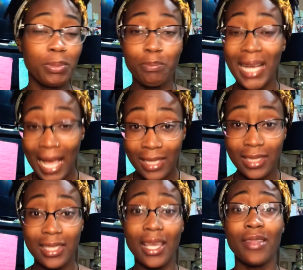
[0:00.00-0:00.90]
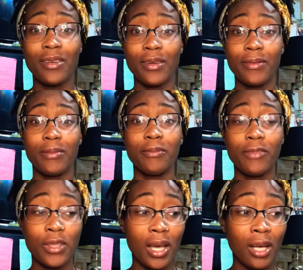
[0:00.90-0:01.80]
plans together
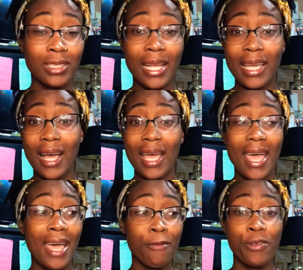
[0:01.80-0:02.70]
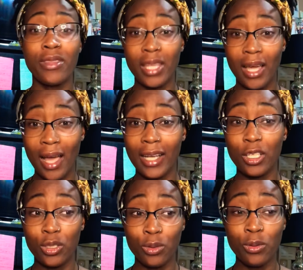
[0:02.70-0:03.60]
for the house. Like, everything I
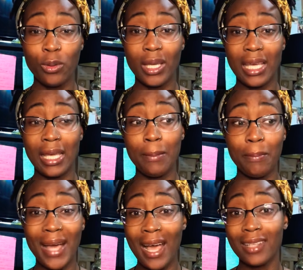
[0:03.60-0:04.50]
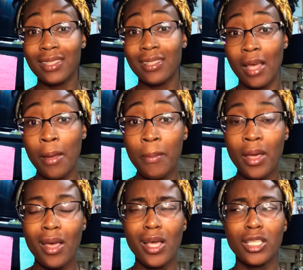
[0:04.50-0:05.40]
do impacts them,
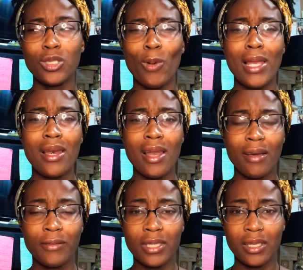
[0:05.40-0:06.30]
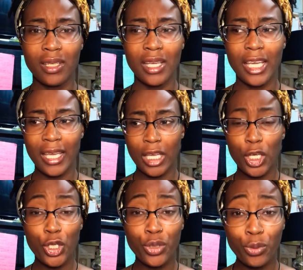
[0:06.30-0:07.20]
so I love to
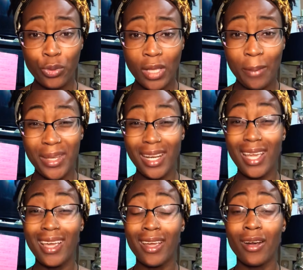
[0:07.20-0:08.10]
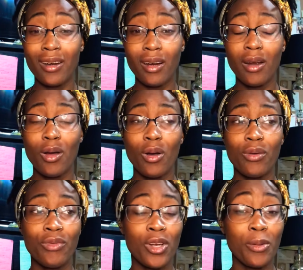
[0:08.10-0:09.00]
include them and hear
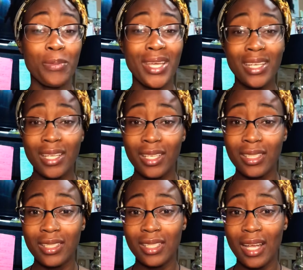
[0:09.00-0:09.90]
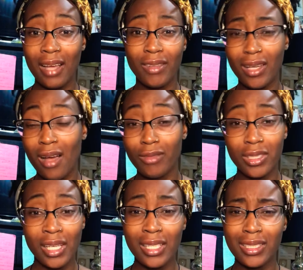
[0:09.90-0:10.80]
their opinions and have the
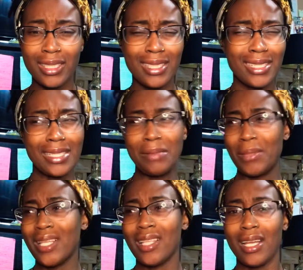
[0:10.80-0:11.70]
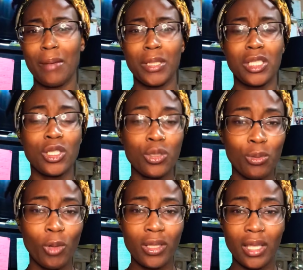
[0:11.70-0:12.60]
conversation. That doesn't mean that I'm going to do
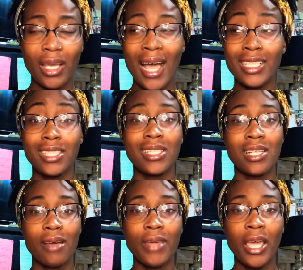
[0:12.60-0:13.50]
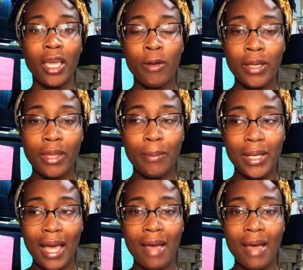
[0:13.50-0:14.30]
what I just love hearing them and